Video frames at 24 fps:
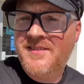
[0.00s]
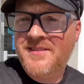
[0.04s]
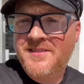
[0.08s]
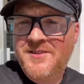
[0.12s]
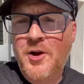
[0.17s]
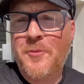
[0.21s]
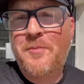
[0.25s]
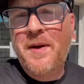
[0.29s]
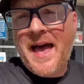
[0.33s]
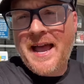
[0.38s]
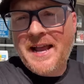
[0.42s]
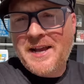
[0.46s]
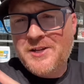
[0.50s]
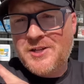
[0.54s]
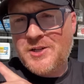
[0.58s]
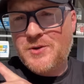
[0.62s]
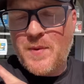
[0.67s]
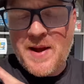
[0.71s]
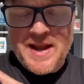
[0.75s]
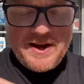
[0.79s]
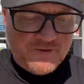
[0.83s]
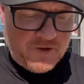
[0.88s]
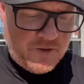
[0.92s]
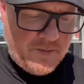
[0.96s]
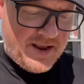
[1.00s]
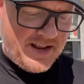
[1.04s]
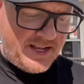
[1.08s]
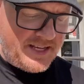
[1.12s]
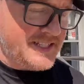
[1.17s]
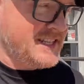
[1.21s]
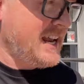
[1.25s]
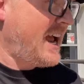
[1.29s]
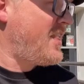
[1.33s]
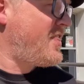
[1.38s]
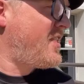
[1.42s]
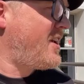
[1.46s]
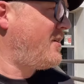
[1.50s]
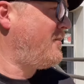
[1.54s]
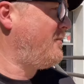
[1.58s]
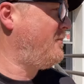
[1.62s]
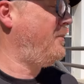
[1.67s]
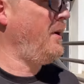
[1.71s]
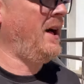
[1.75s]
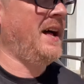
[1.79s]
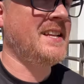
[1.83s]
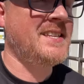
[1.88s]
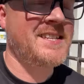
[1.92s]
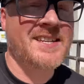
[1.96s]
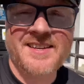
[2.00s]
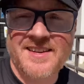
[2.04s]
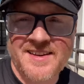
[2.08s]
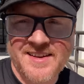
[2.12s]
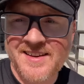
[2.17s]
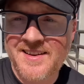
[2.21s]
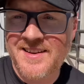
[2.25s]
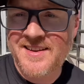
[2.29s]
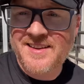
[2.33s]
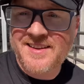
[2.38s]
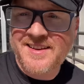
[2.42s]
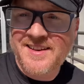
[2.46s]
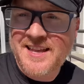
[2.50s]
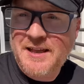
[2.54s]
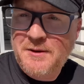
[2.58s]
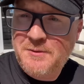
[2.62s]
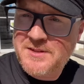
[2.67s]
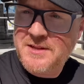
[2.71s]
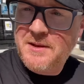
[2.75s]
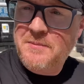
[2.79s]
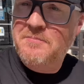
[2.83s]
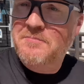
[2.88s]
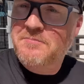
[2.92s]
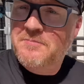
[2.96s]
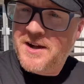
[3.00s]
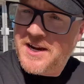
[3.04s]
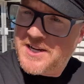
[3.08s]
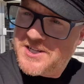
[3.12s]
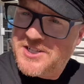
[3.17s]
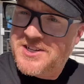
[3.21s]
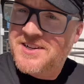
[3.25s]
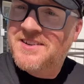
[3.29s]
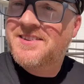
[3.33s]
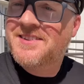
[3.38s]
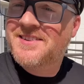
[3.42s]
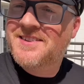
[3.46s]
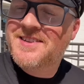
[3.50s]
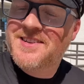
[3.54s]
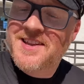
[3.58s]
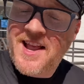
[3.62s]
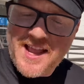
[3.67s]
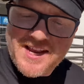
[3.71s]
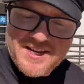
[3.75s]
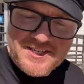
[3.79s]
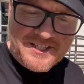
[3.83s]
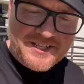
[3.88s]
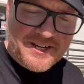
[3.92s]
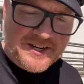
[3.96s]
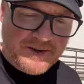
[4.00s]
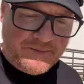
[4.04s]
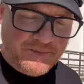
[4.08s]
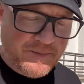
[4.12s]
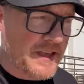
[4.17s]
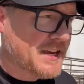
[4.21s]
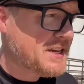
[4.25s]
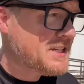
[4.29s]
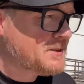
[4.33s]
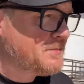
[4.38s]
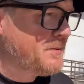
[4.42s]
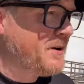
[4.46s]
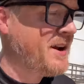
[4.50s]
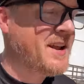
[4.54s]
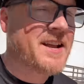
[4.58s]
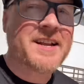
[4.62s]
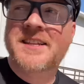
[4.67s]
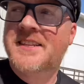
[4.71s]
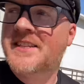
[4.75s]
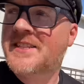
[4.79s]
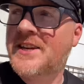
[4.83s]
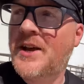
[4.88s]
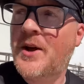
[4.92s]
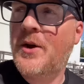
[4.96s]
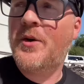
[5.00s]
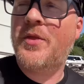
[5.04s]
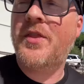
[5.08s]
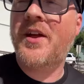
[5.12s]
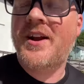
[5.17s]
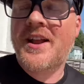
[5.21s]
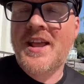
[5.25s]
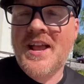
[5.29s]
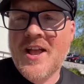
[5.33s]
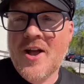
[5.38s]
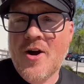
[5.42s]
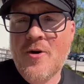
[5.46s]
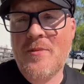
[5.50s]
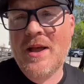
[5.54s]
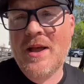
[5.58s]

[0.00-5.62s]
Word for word: no package is waiting for me inside there, but that was a much nicer experience. So there you go.